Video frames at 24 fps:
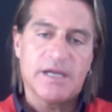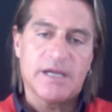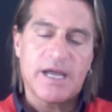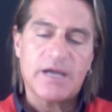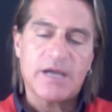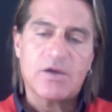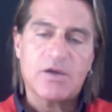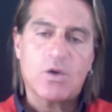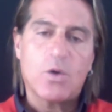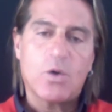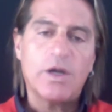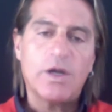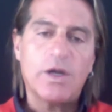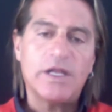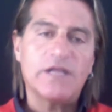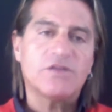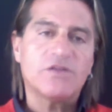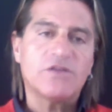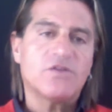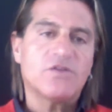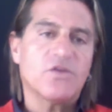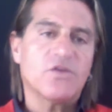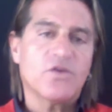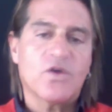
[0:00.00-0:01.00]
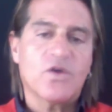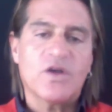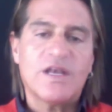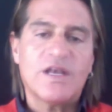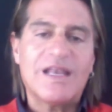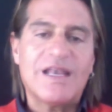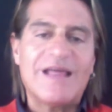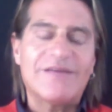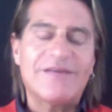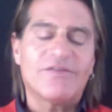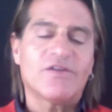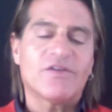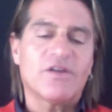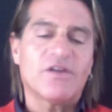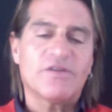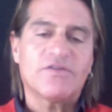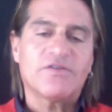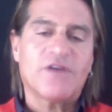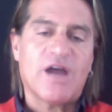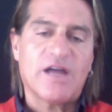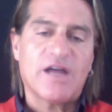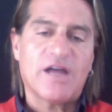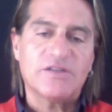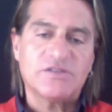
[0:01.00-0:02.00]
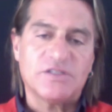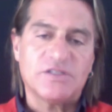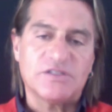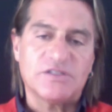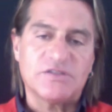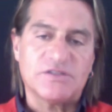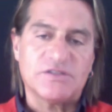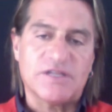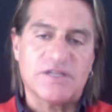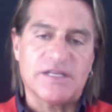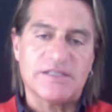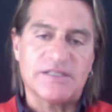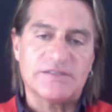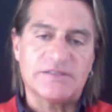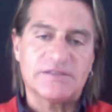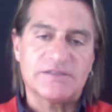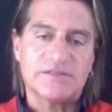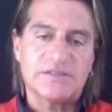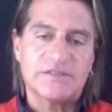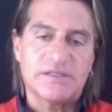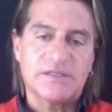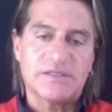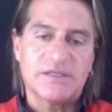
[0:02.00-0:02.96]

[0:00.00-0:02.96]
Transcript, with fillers: according to your level of consciousness.